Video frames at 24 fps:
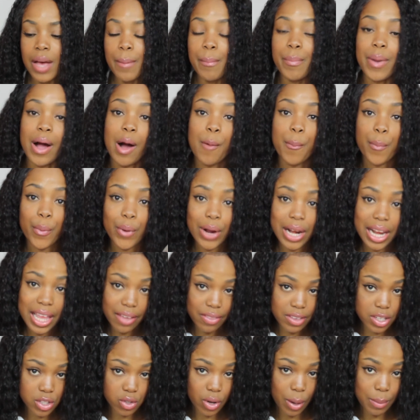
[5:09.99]
But I'll put a link in
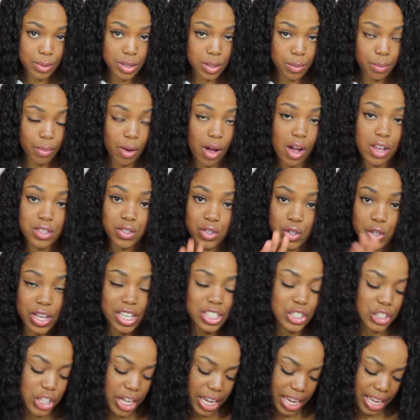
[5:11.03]
the description bar so you
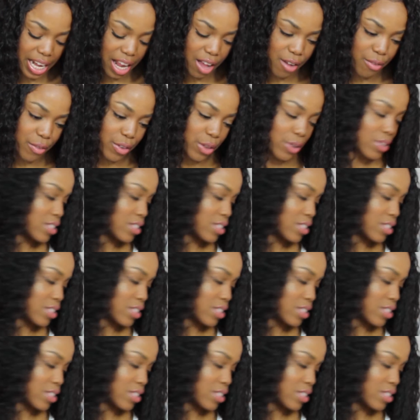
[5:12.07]
can check it out for